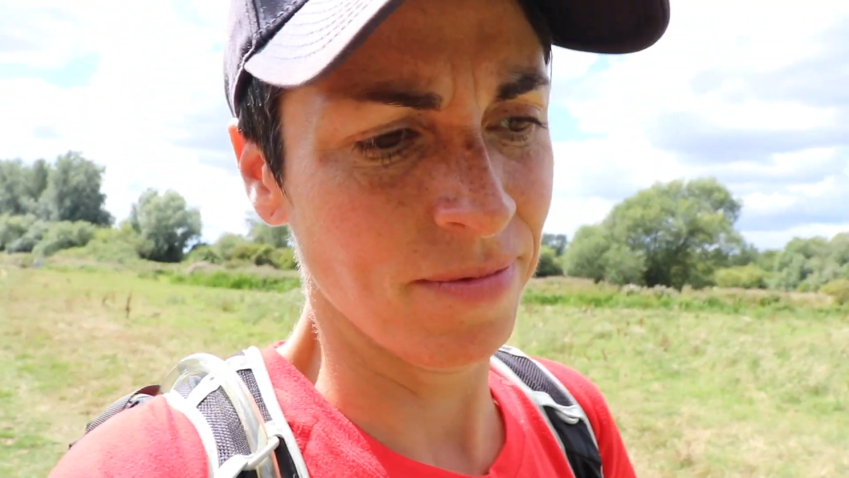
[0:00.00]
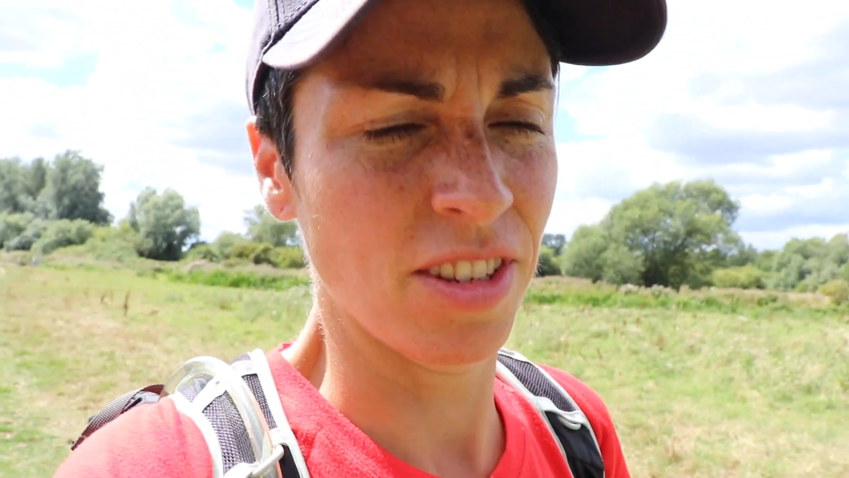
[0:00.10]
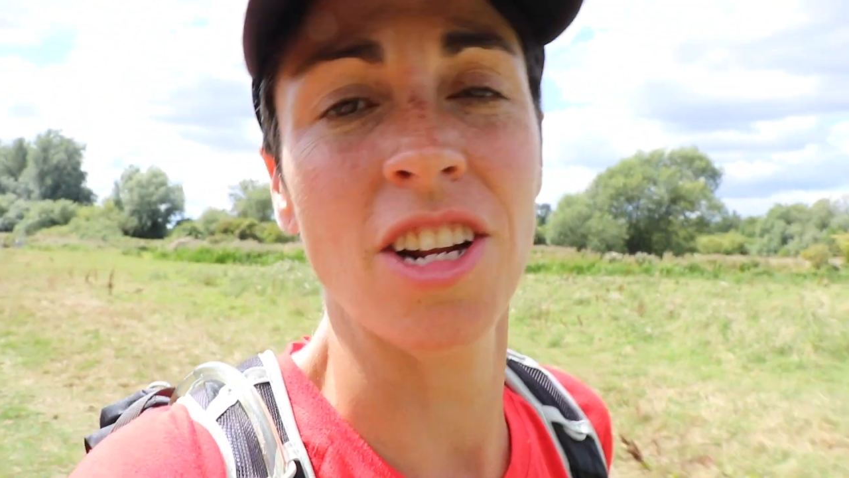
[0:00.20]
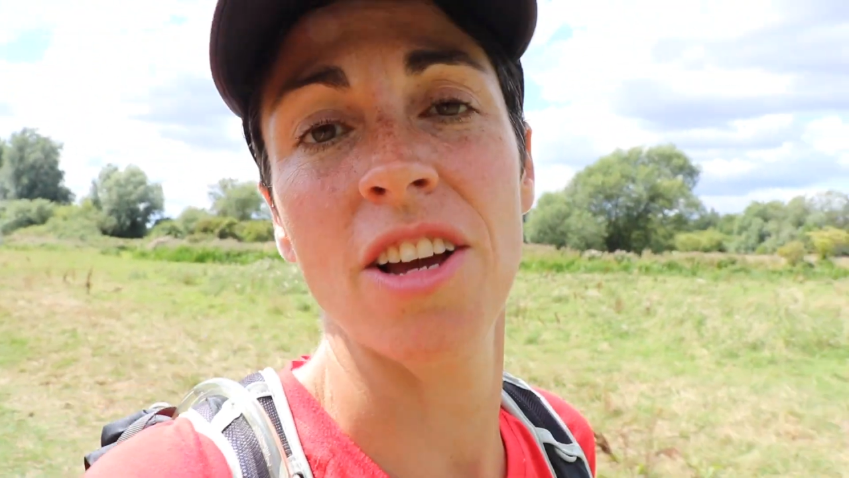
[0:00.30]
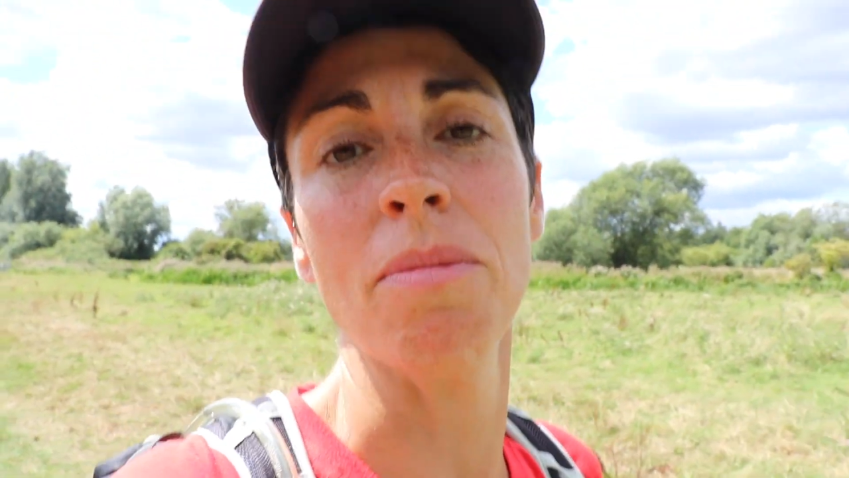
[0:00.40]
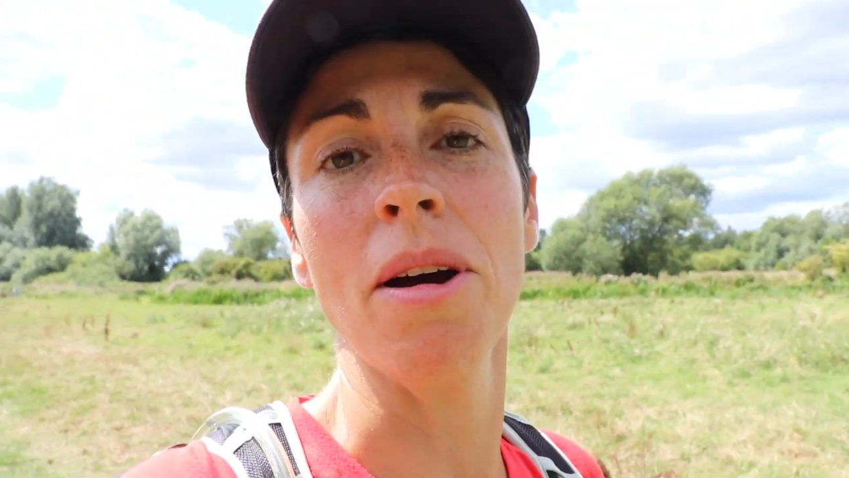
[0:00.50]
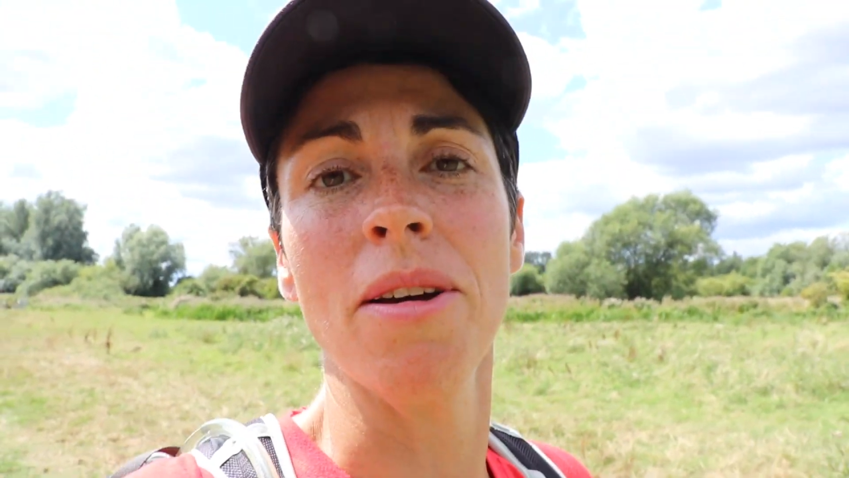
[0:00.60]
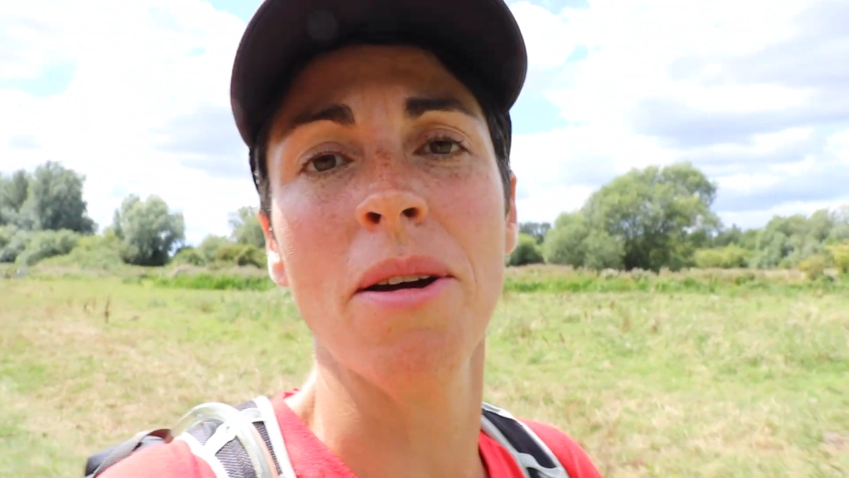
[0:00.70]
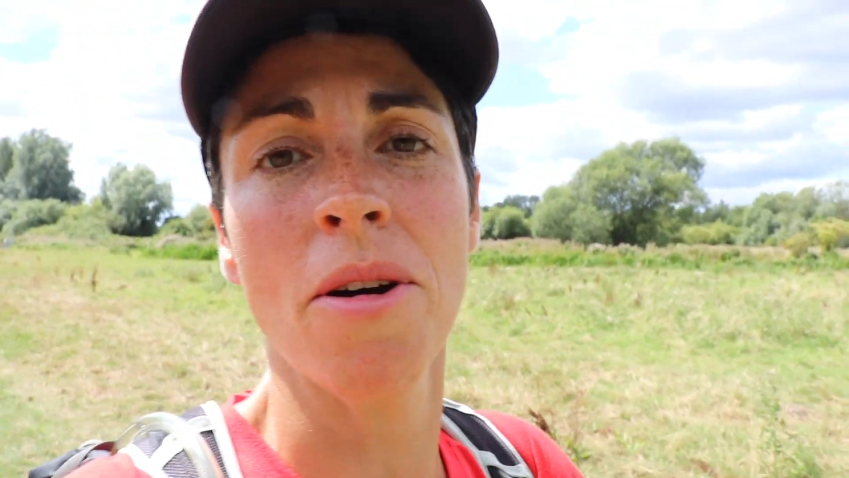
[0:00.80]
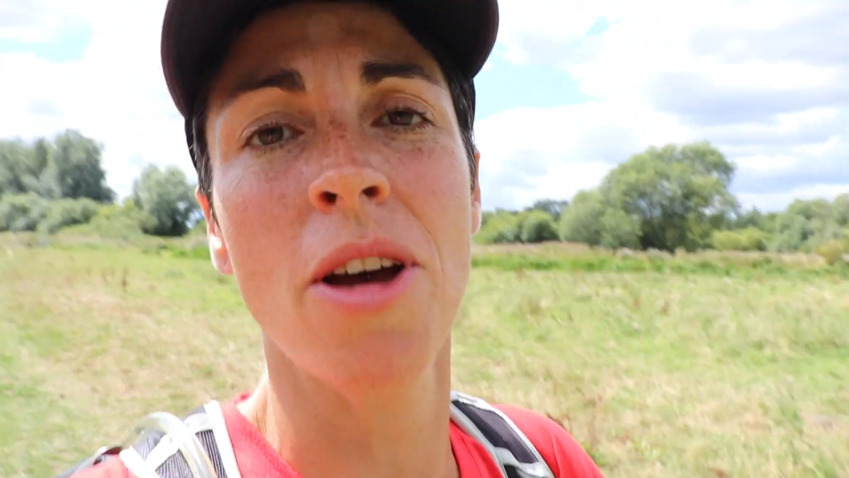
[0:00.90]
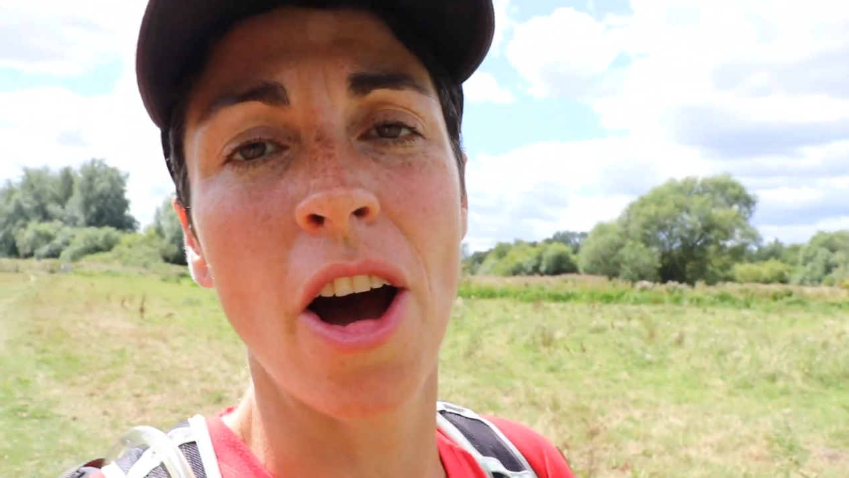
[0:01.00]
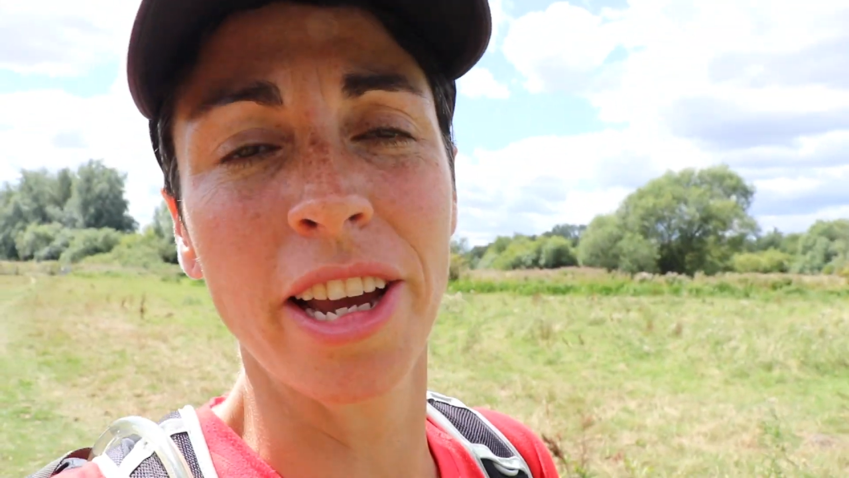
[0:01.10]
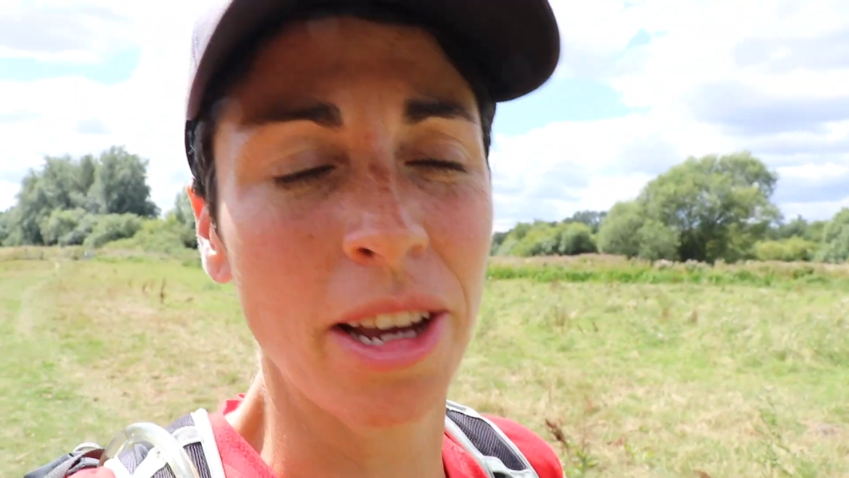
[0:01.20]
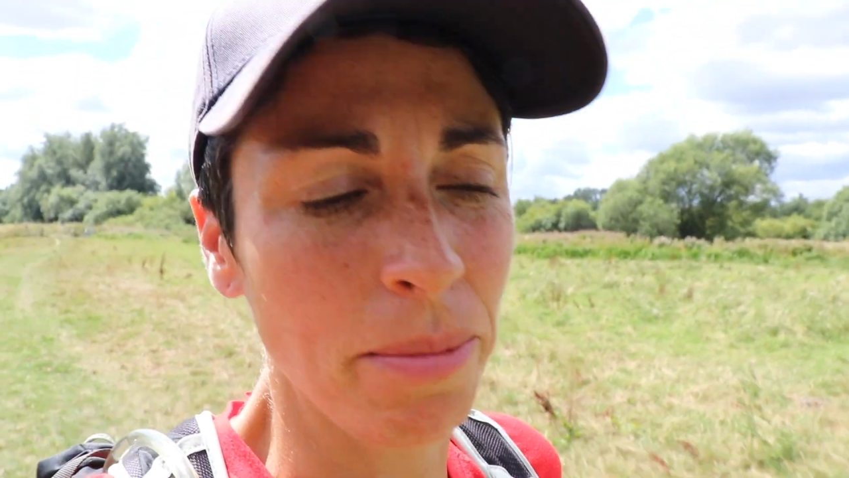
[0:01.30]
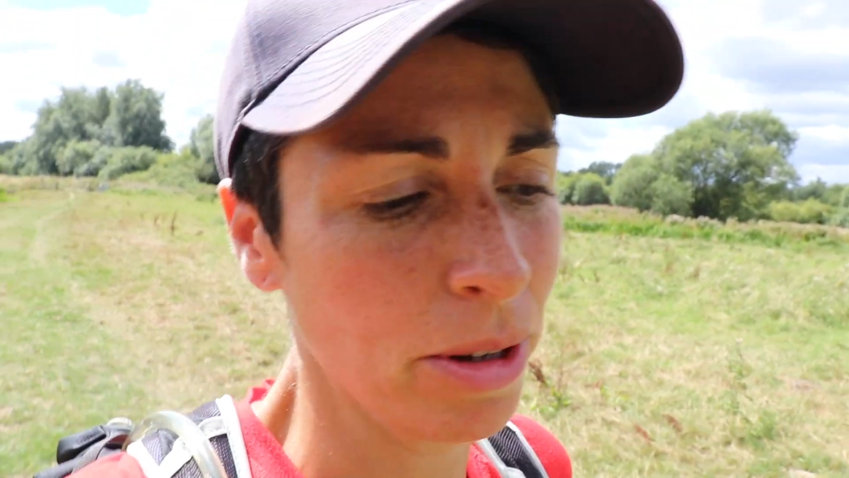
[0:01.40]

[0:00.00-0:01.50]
don't know if my hiking